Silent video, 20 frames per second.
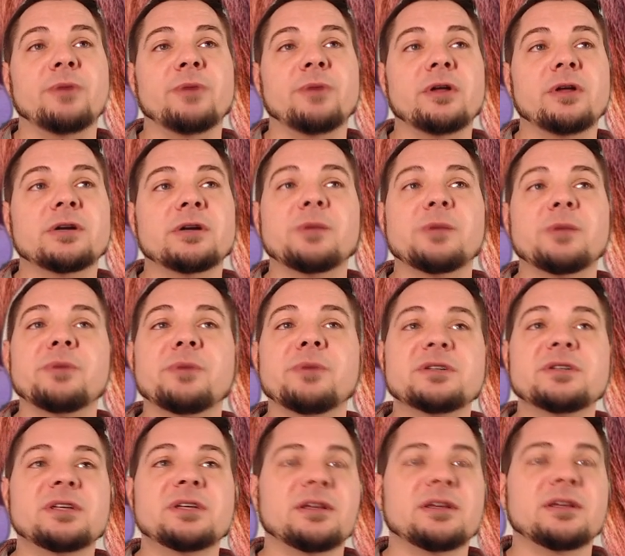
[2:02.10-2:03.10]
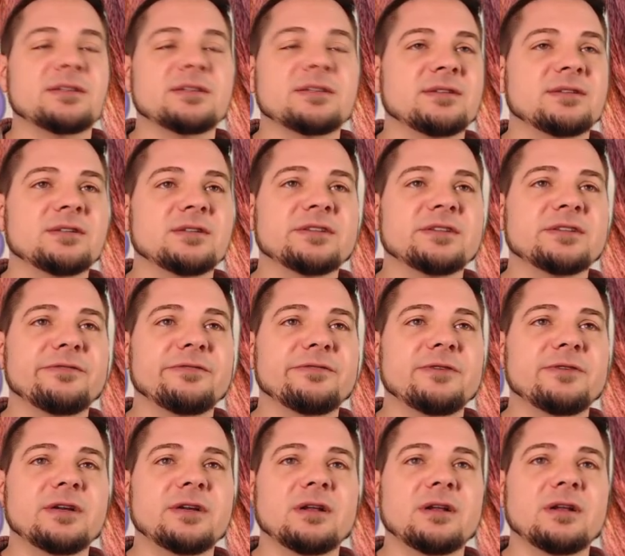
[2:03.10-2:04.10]
on a budget is a little different.
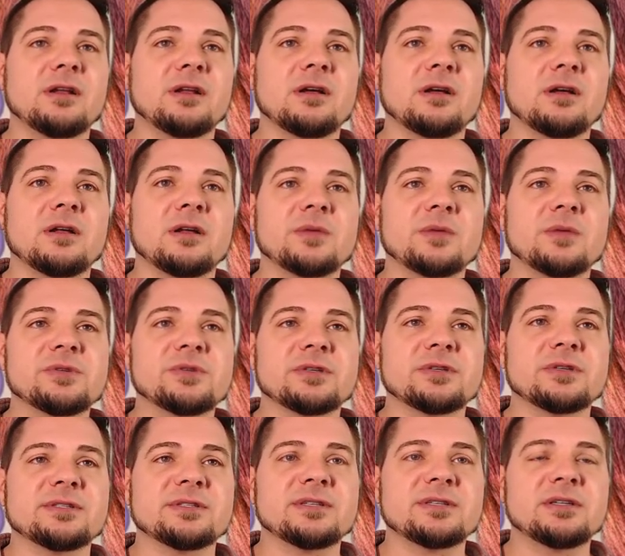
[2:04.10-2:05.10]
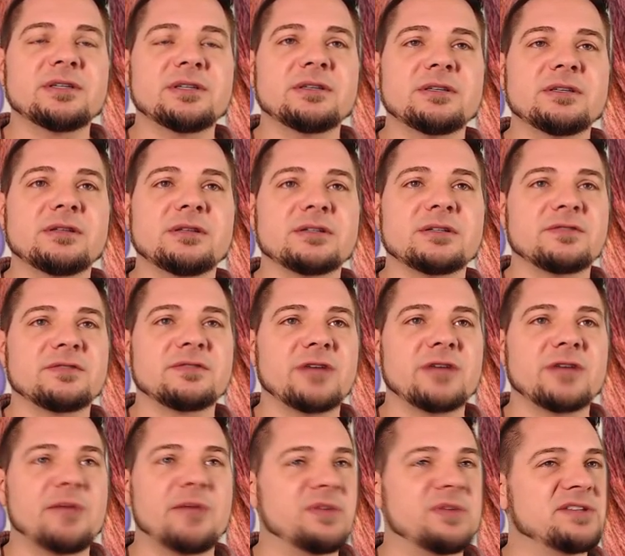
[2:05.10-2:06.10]
You can see there's
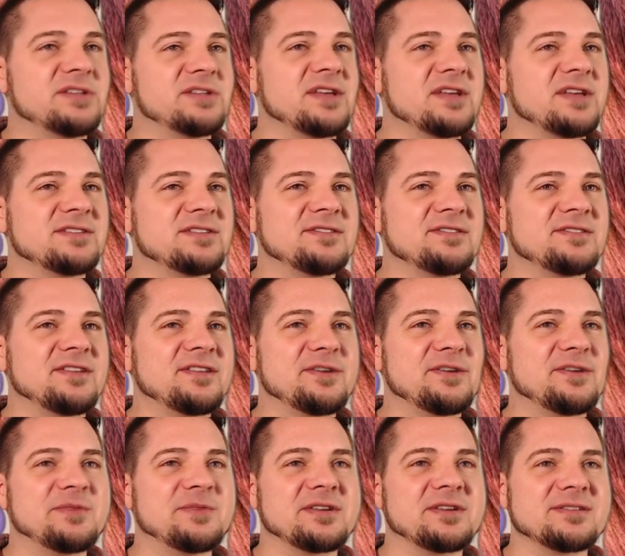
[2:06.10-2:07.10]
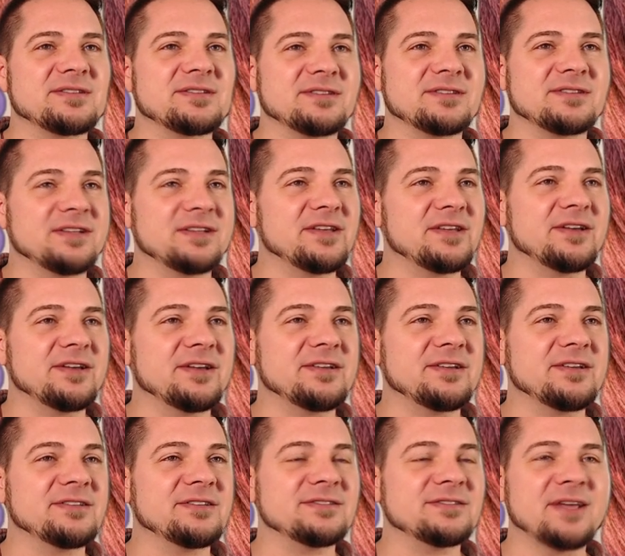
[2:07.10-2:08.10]
VIP chests in there because Lilia
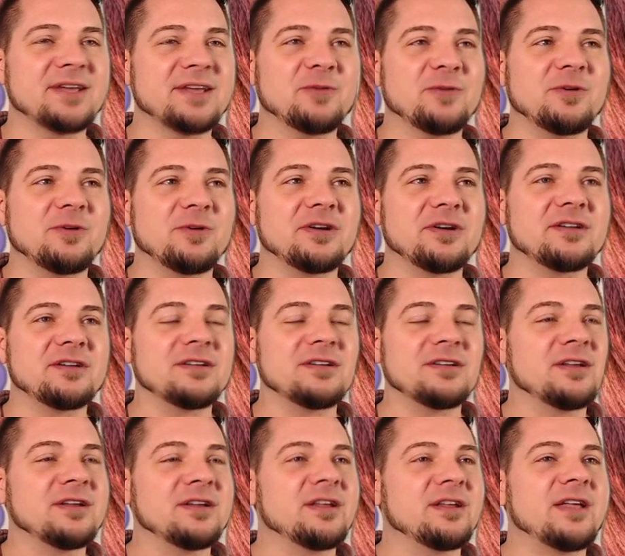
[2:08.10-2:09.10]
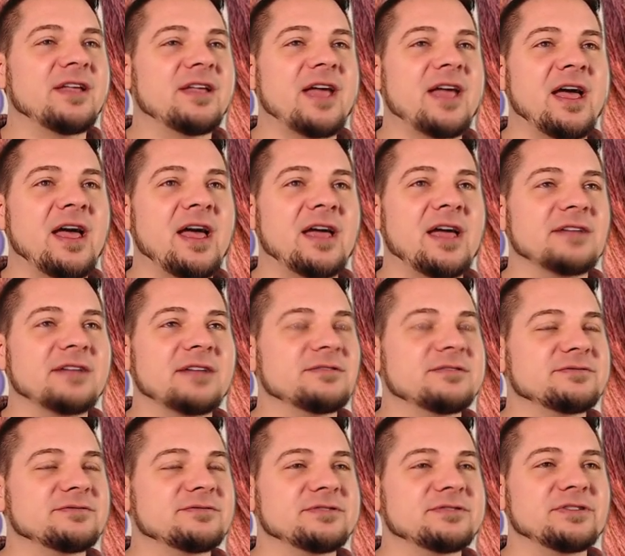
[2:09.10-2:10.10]
day one at
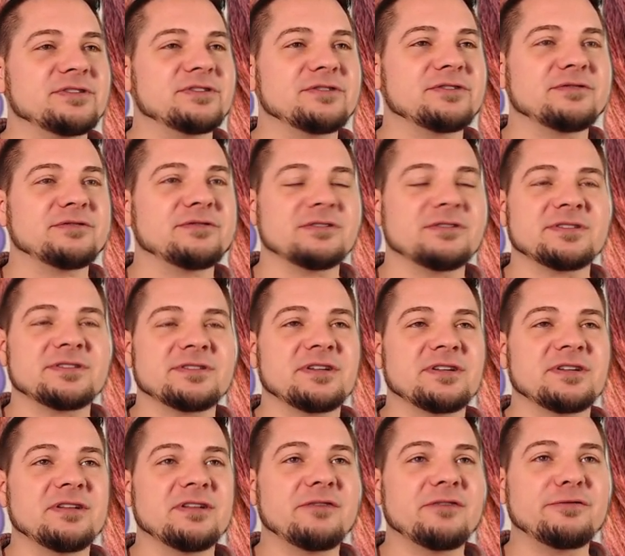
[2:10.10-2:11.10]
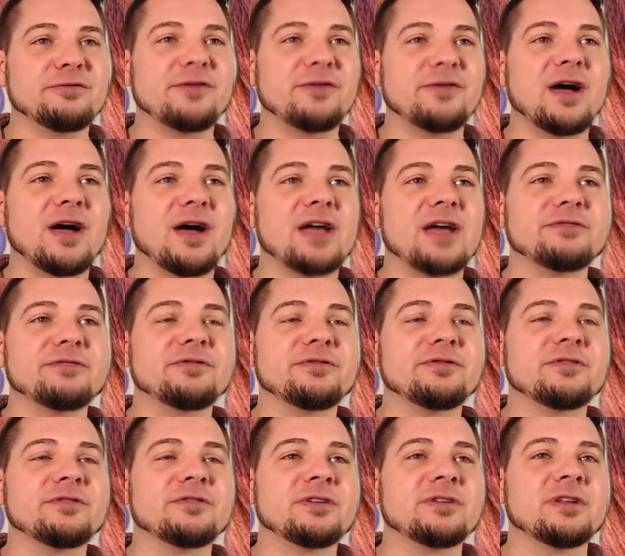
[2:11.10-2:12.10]
skill level 5
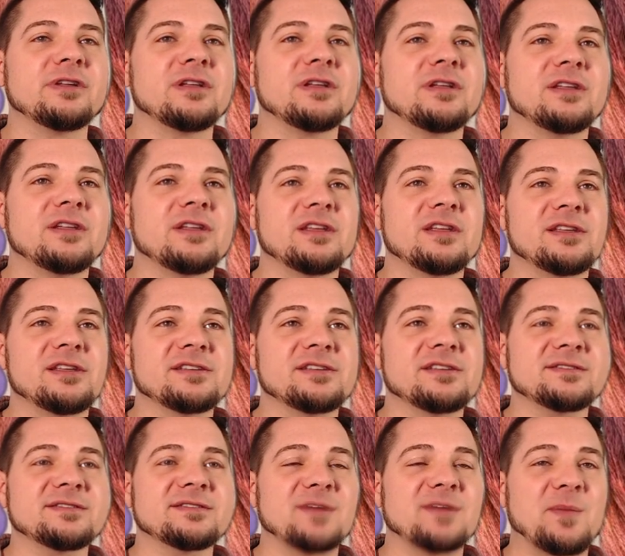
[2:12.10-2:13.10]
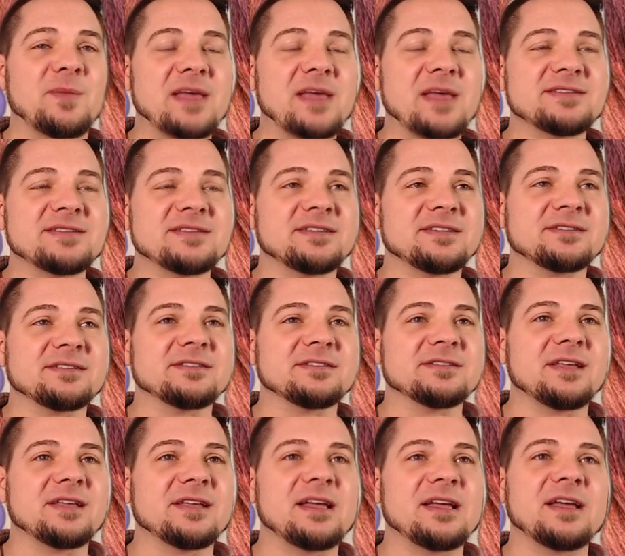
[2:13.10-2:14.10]
is amazing,
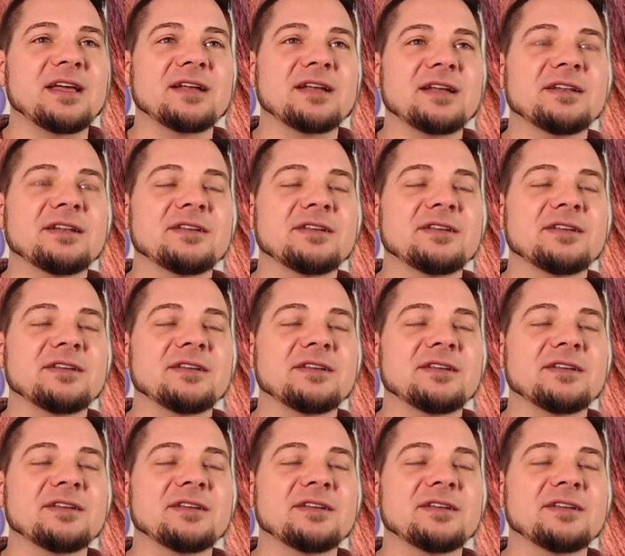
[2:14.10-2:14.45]
and